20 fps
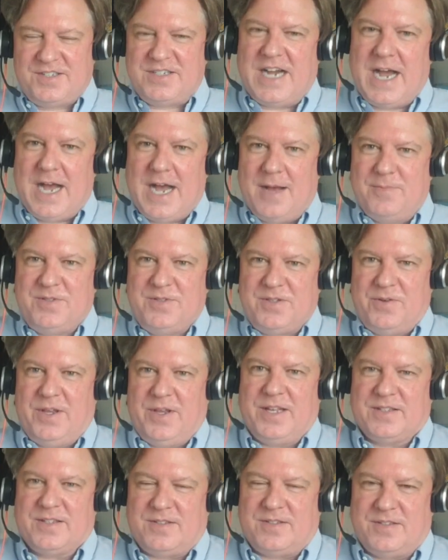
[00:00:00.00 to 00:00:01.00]
job, so he
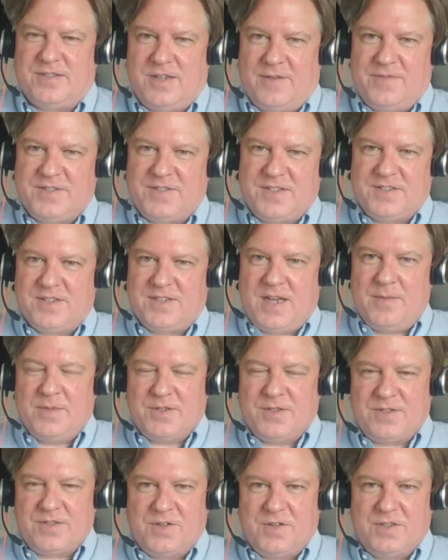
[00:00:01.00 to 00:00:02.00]
gets the toughest
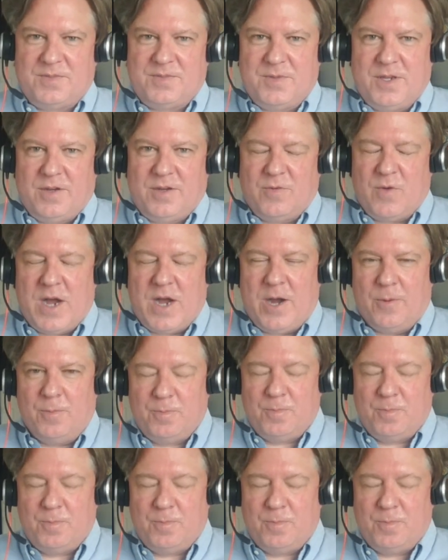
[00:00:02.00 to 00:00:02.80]
assignments, so to speak. Wow.